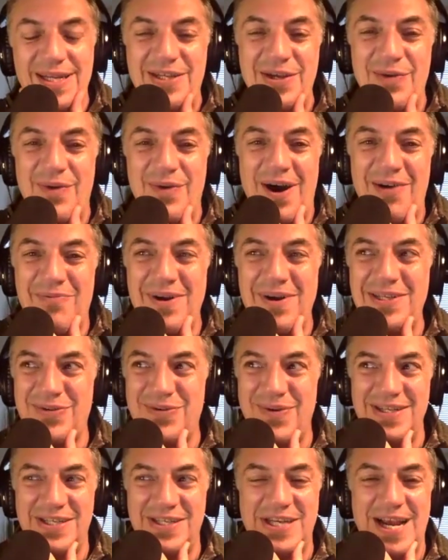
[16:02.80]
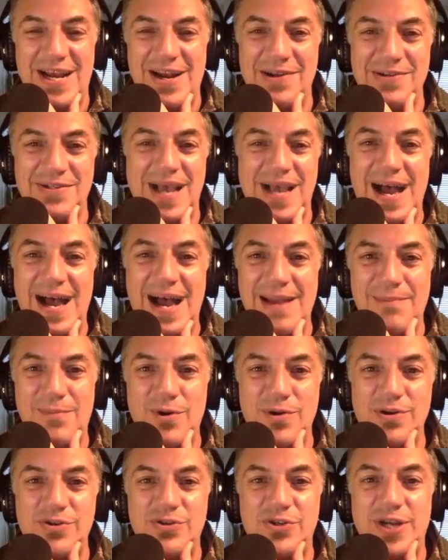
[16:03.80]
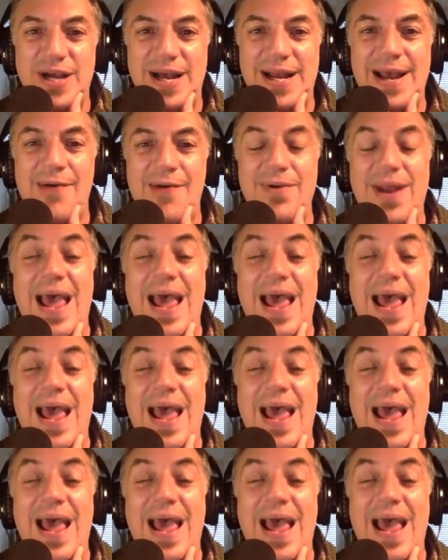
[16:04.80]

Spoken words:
to our restaurant shout outs. I am going to shout out